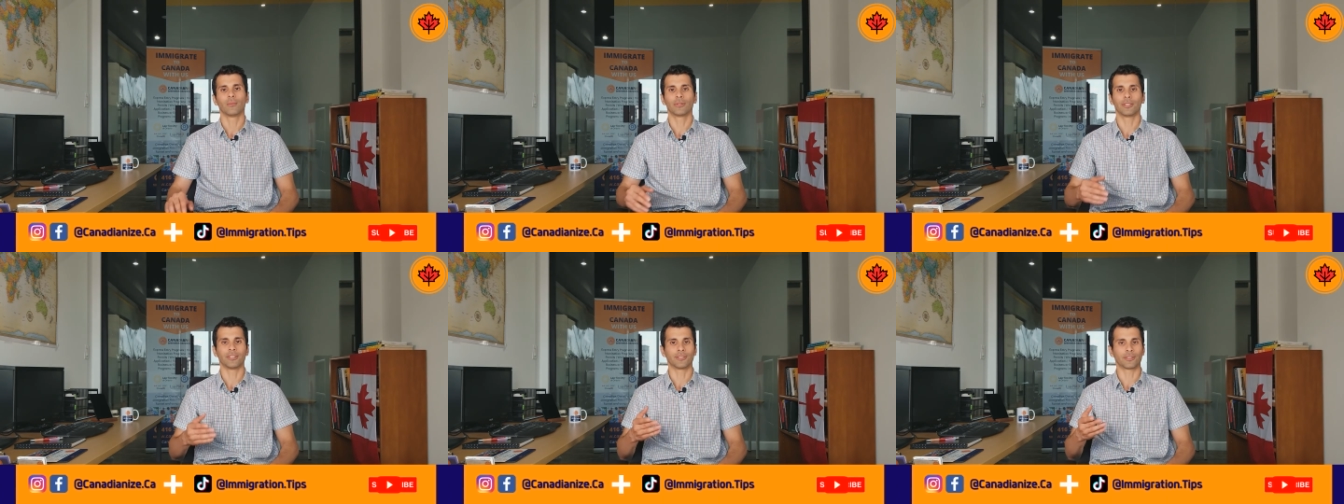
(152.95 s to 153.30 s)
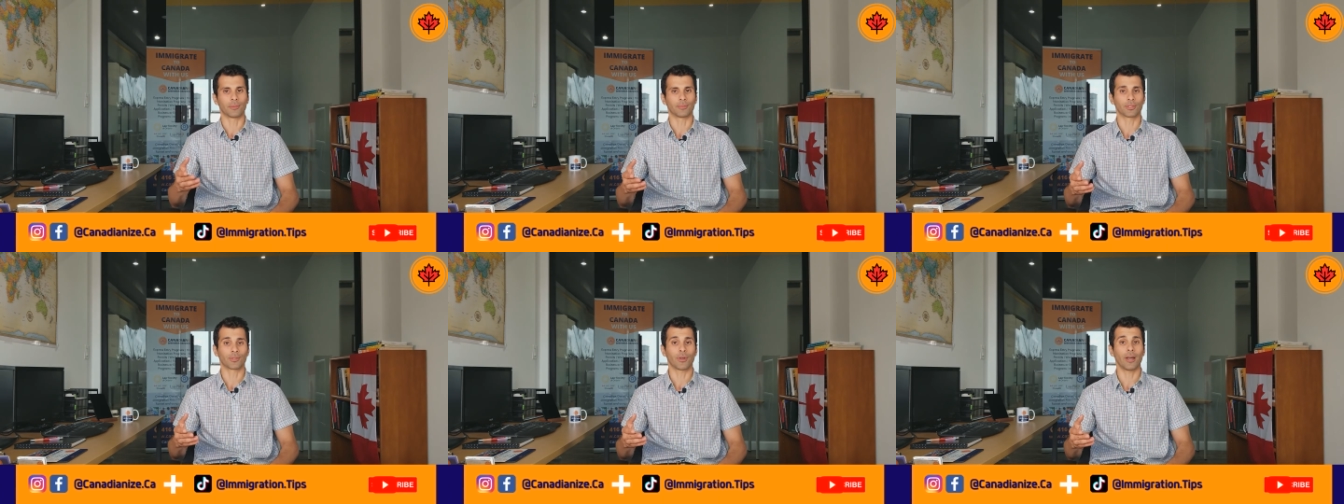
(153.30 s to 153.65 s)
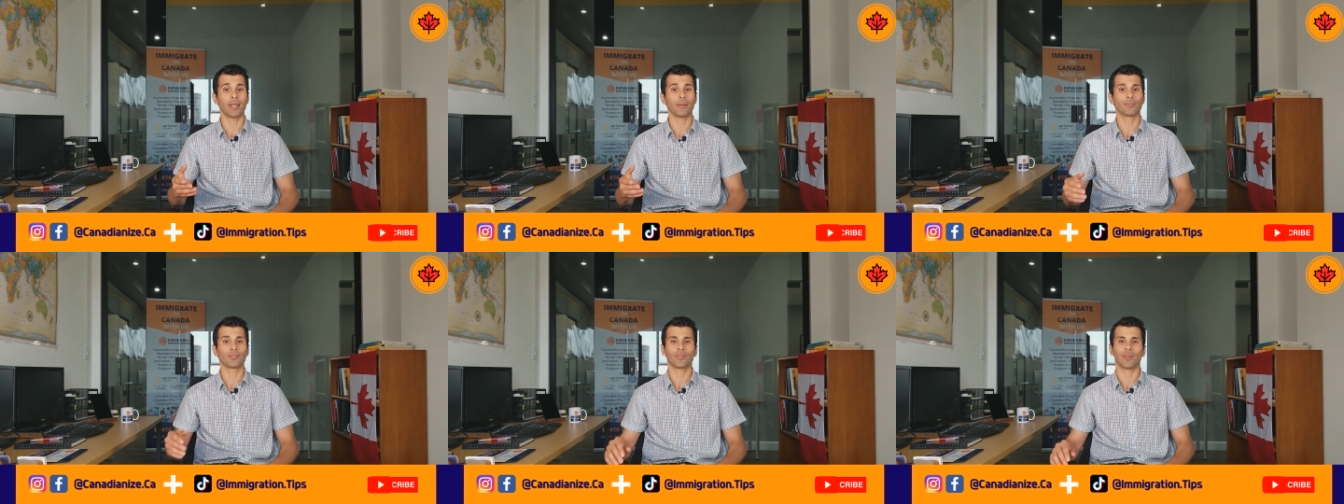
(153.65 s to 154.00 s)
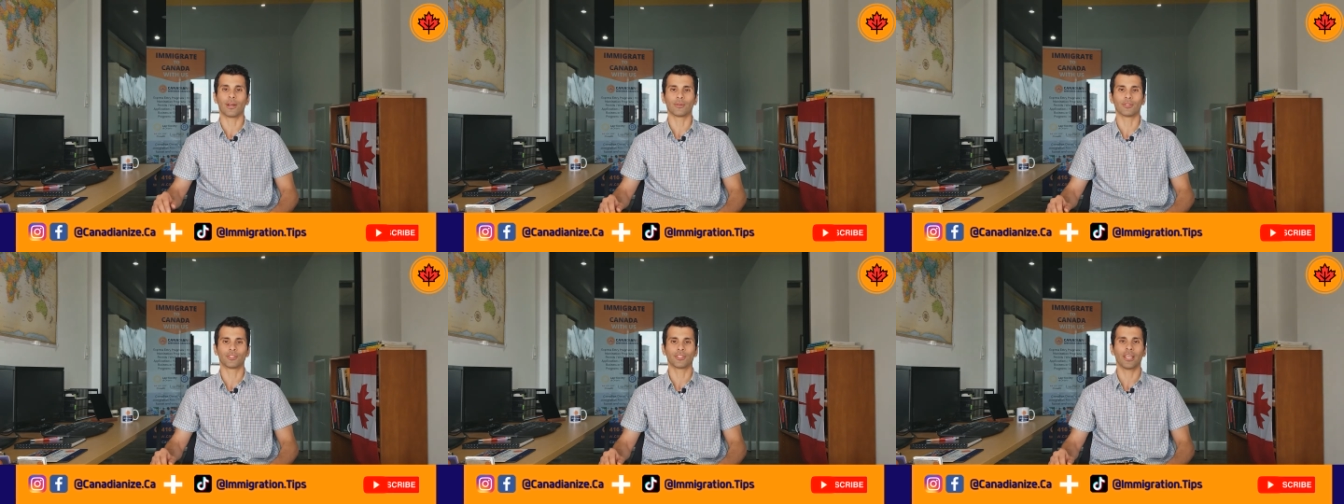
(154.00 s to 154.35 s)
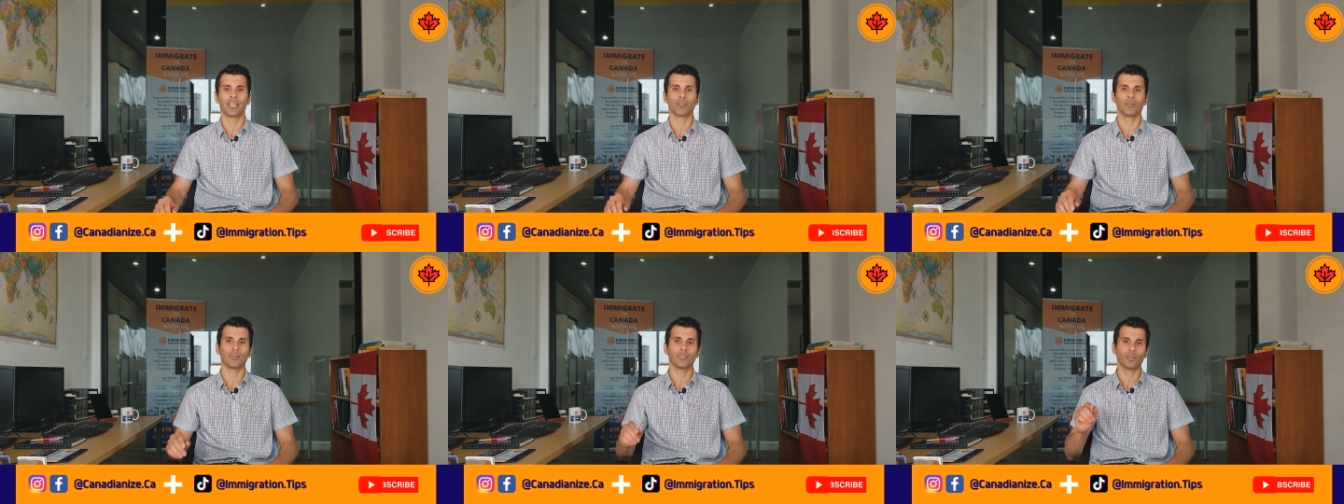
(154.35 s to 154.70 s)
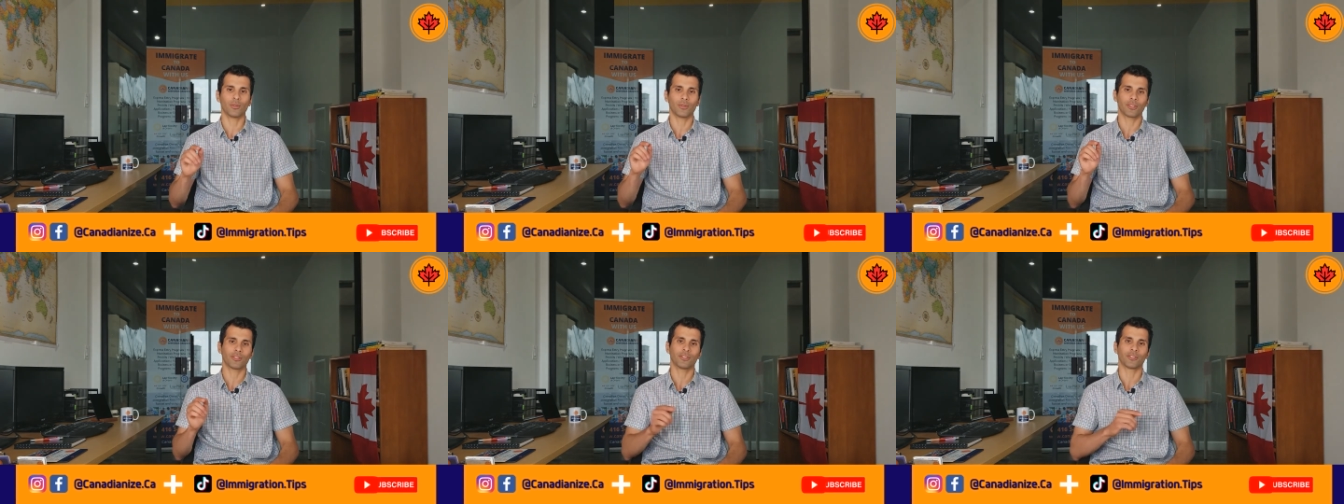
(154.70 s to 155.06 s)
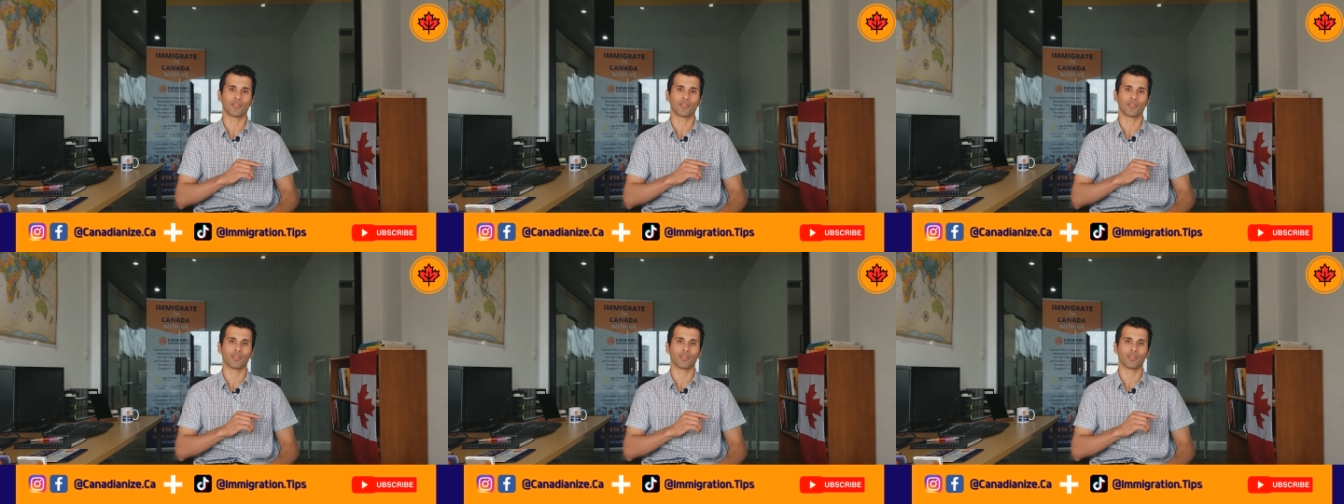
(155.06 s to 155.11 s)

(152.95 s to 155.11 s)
Please subscribe to our channel in order to